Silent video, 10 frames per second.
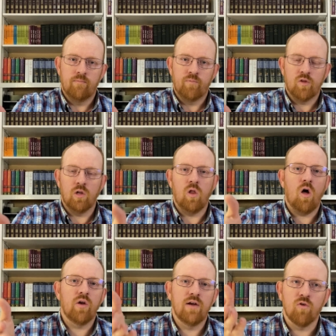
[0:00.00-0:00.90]
The
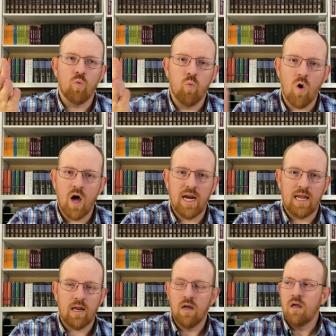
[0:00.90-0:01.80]
law never wanted
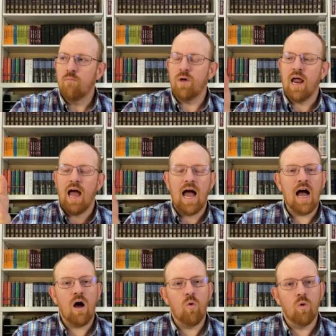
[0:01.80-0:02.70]
it, but
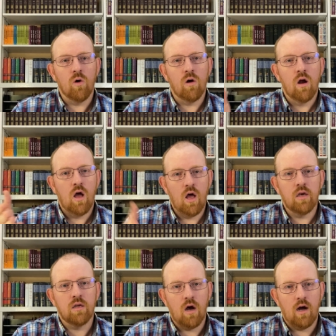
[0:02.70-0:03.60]
our
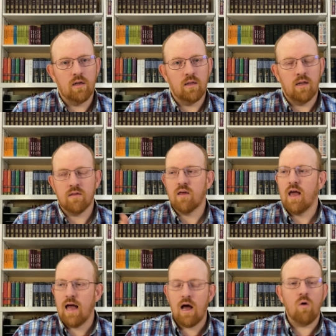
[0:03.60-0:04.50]
ungodliness,
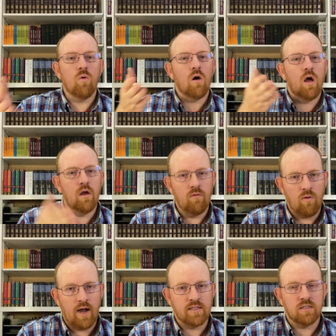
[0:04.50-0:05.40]
our
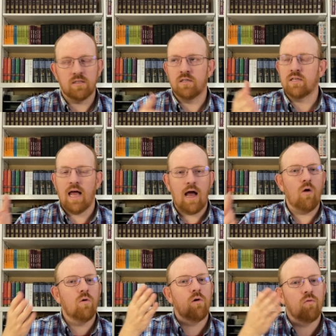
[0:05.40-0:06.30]
unrighteousness,
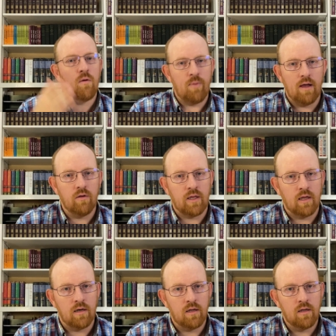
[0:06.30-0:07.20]
our rebellion